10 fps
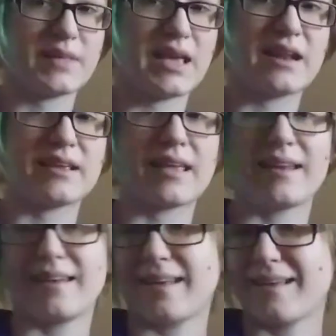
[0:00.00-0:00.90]
And again,
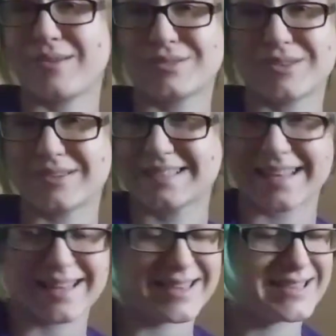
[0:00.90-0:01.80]
not all dogs
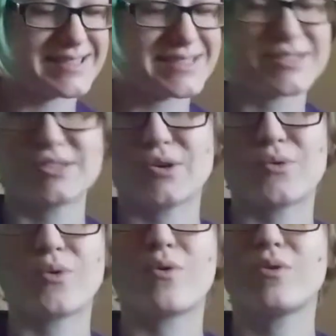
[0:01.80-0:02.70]
like this.
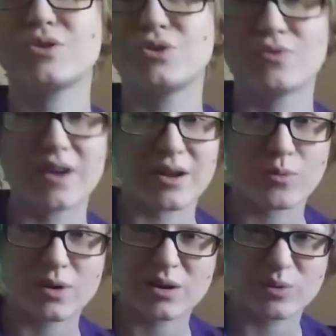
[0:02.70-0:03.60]
So, you've got to
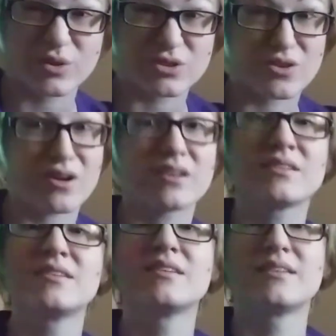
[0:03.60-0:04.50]
work with your dog
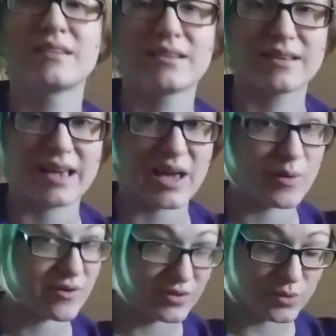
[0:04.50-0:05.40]

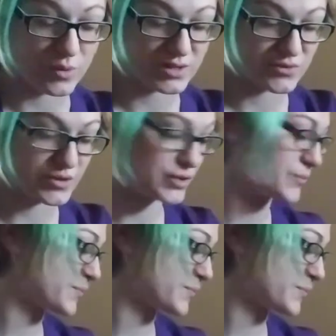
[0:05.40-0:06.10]
however it works for you.